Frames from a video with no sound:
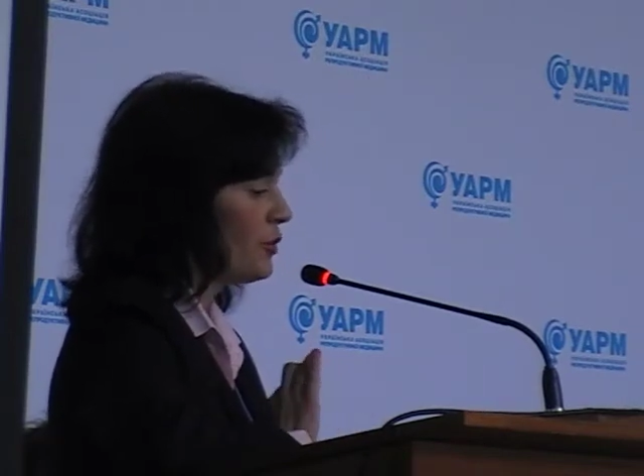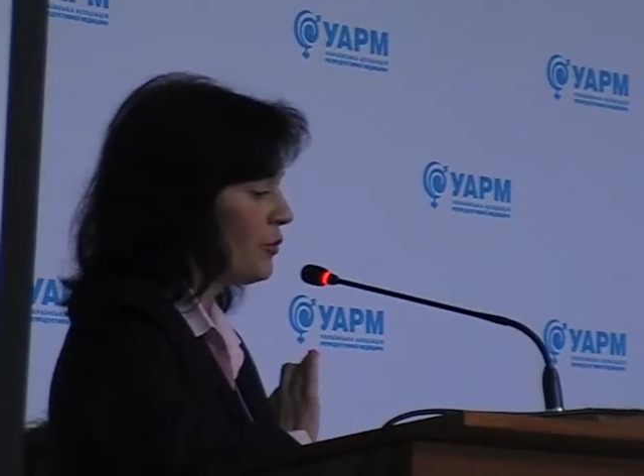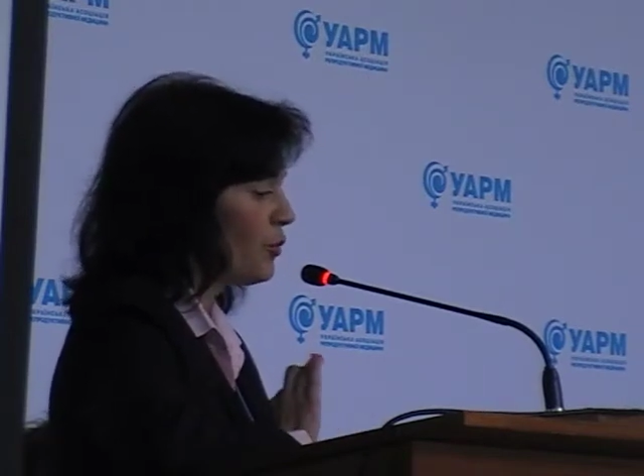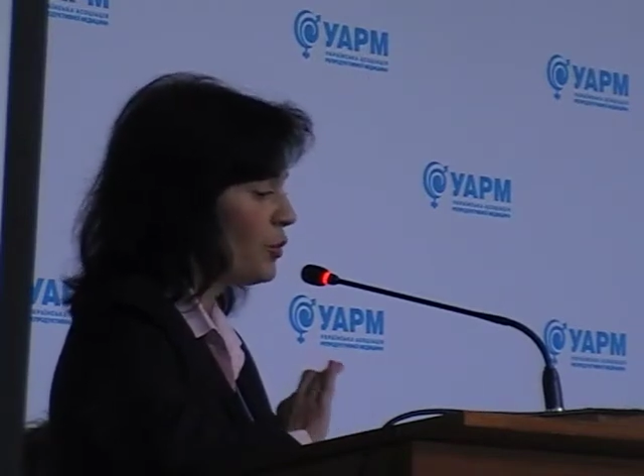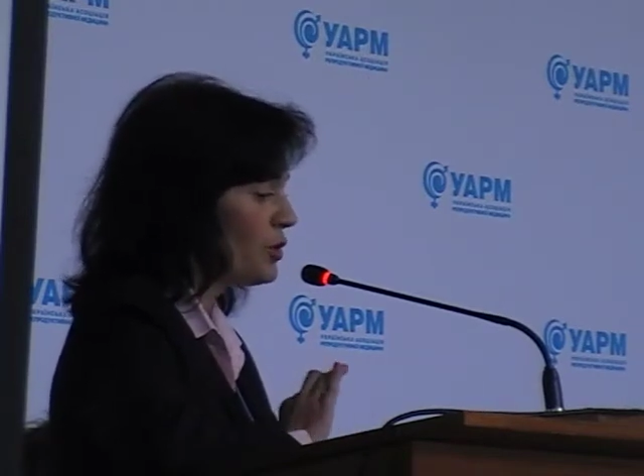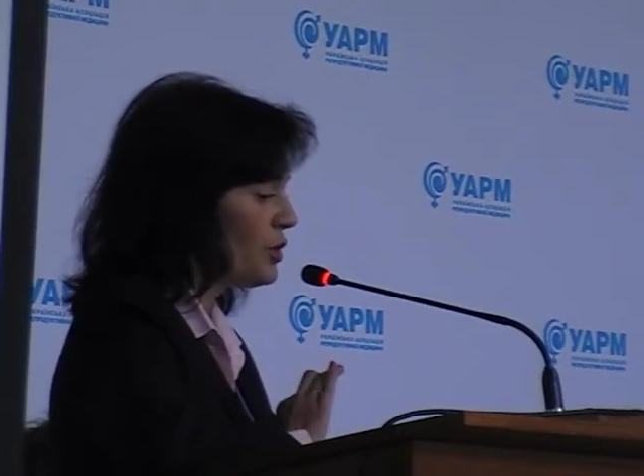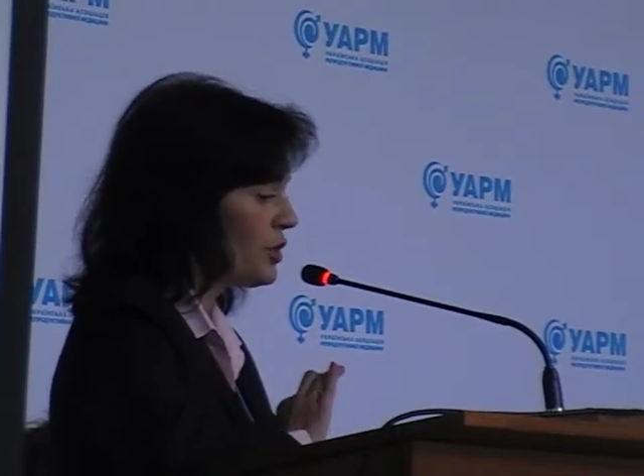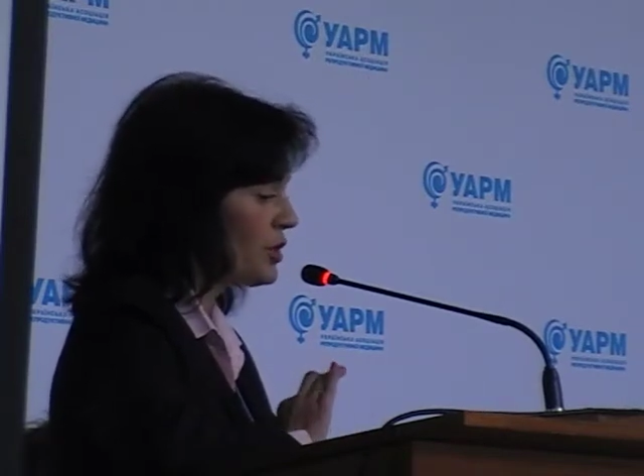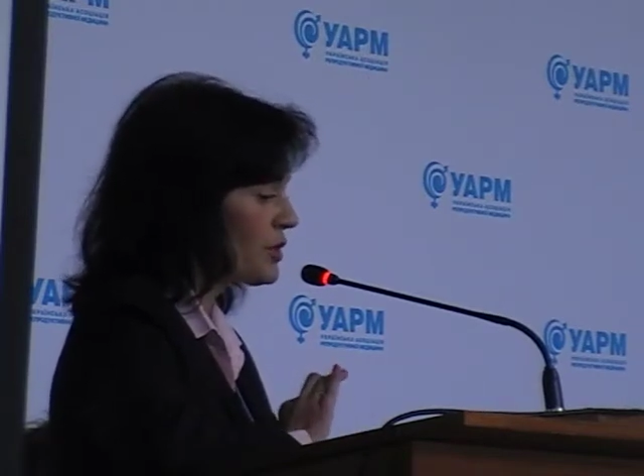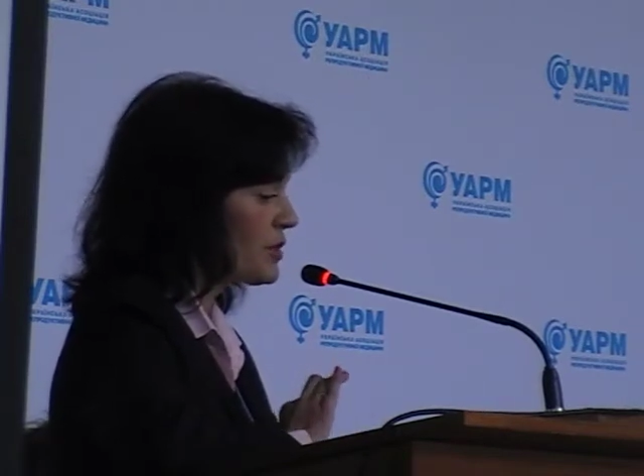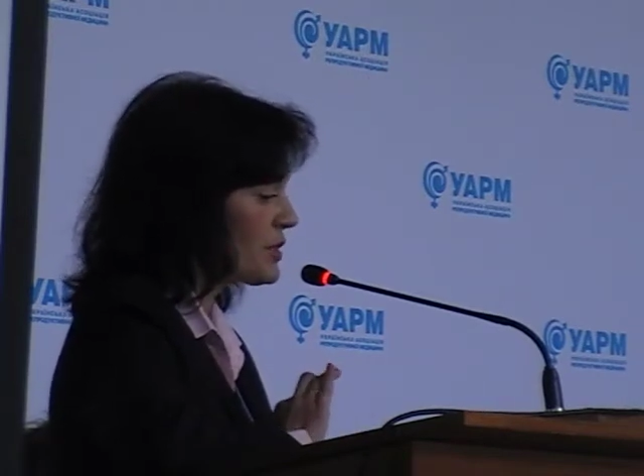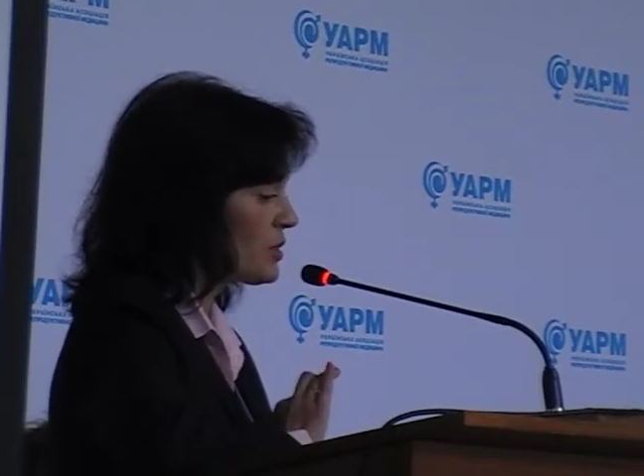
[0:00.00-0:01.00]
40
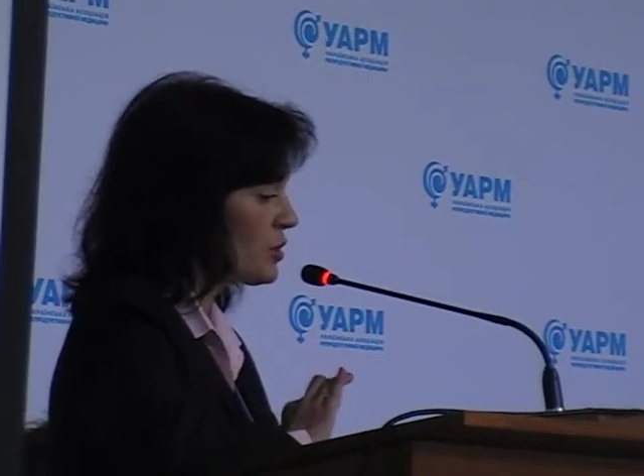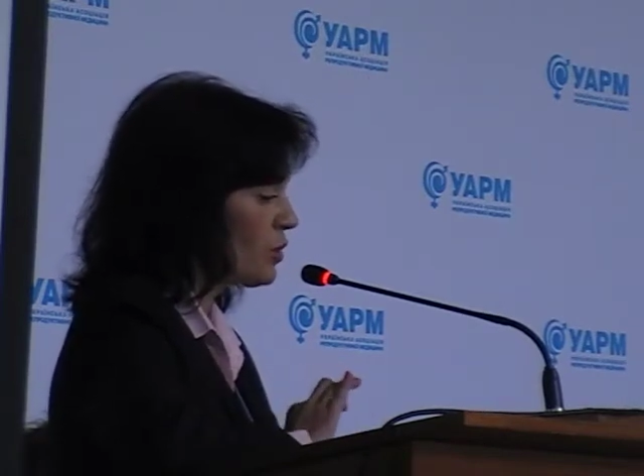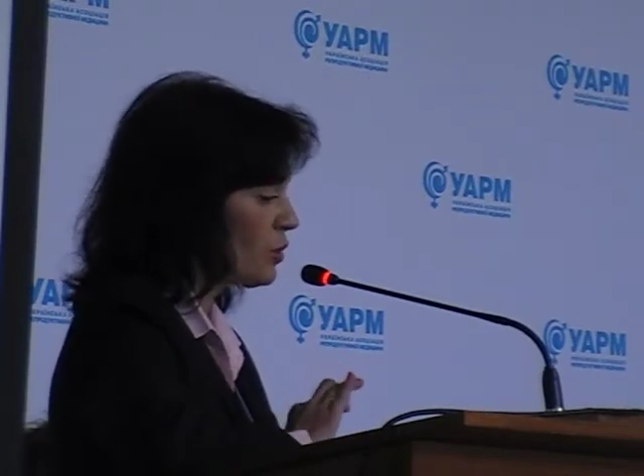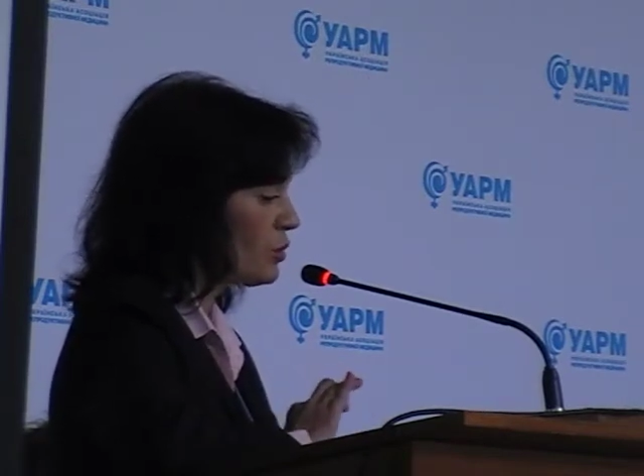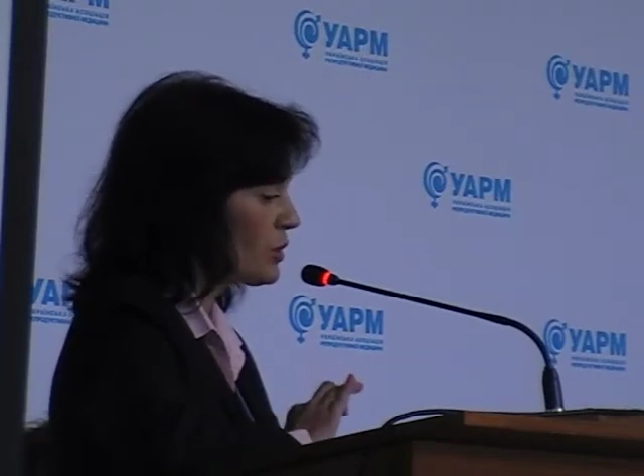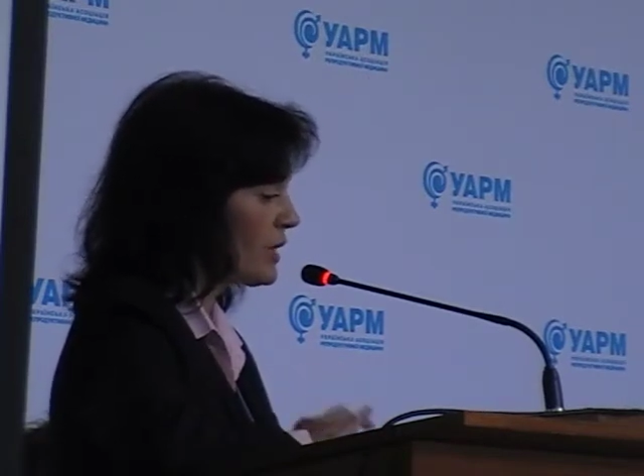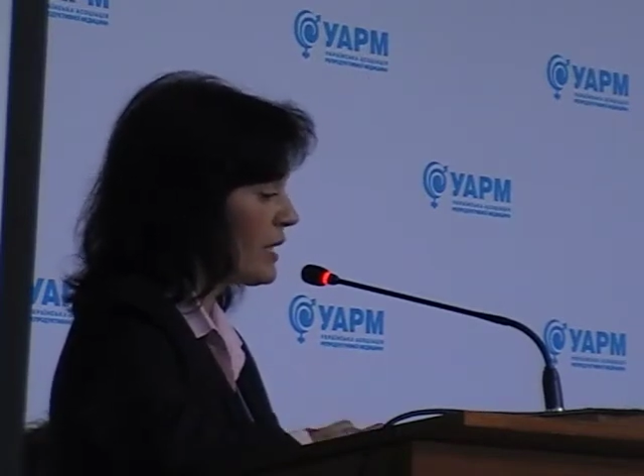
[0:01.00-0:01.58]
years and older,